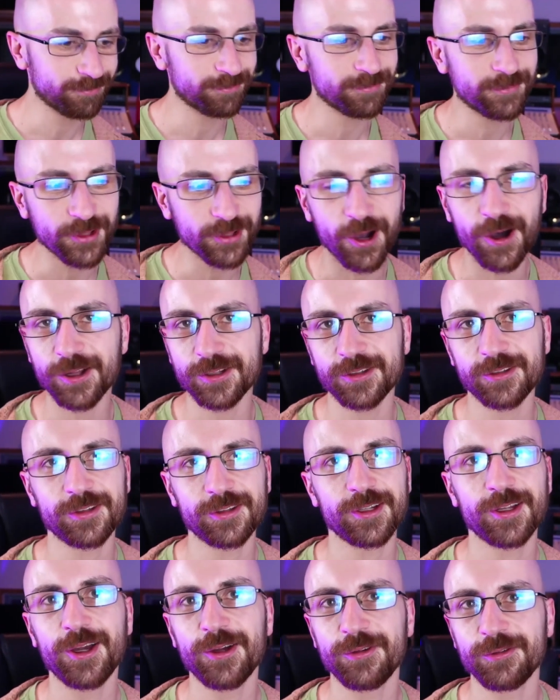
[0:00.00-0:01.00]
dance
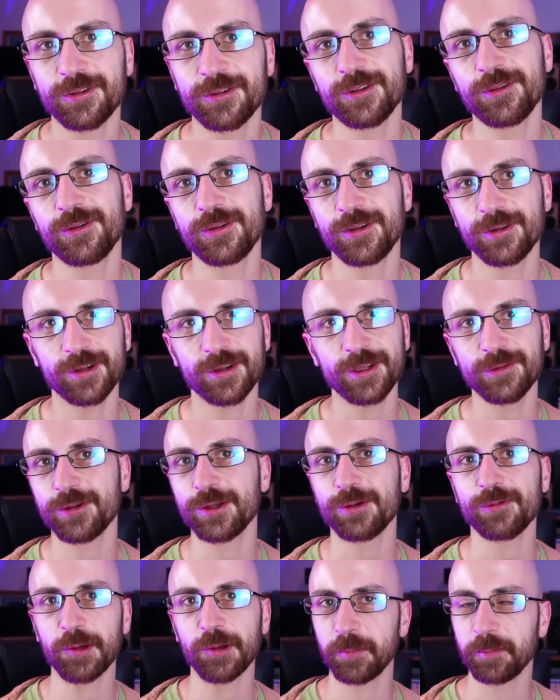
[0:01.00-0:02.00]
alone to in your
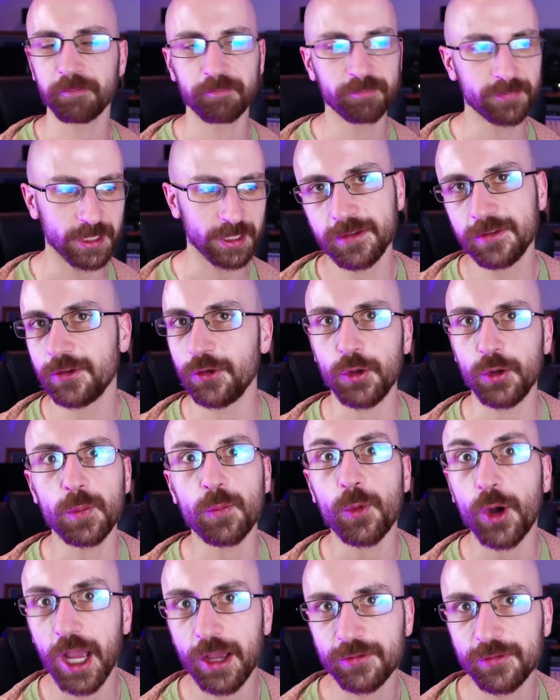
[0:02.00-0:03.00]
living room,
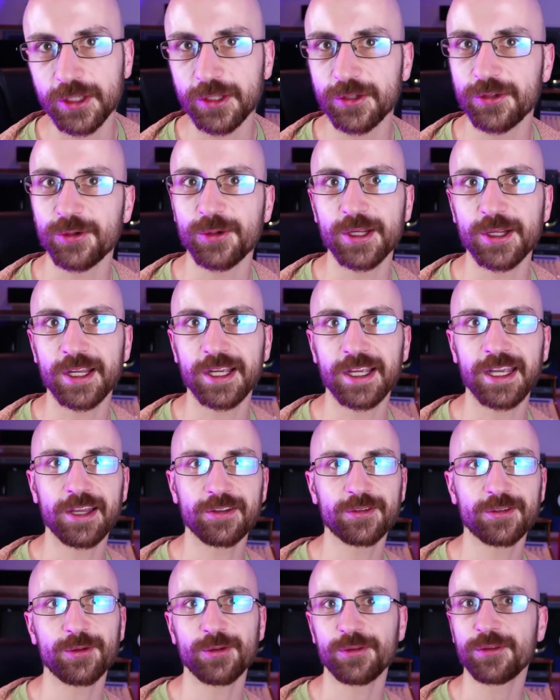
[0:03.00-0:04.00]
doing whatever you're doing, I
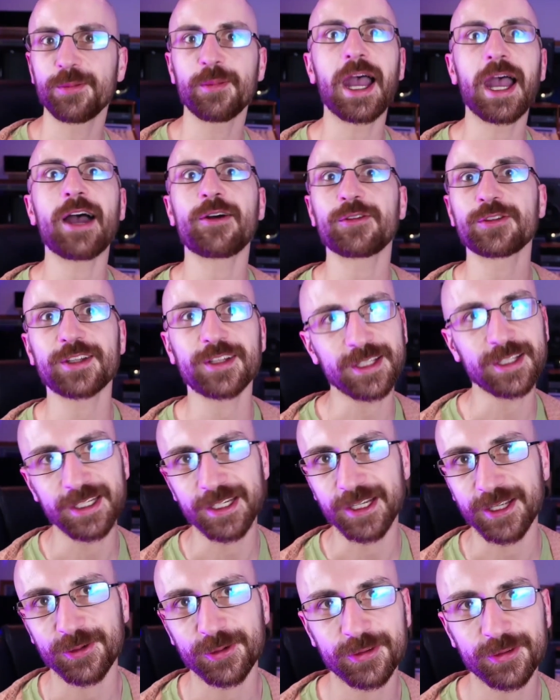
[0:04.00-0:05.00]
guess, doing some house
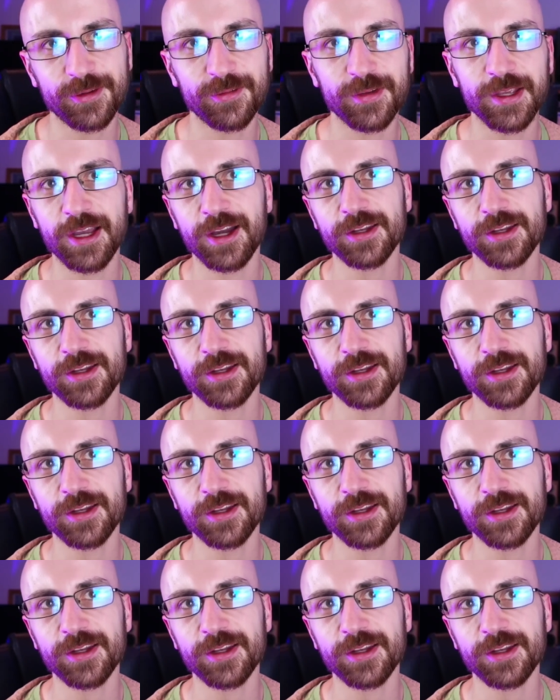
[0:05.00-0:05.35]
cleaning or something.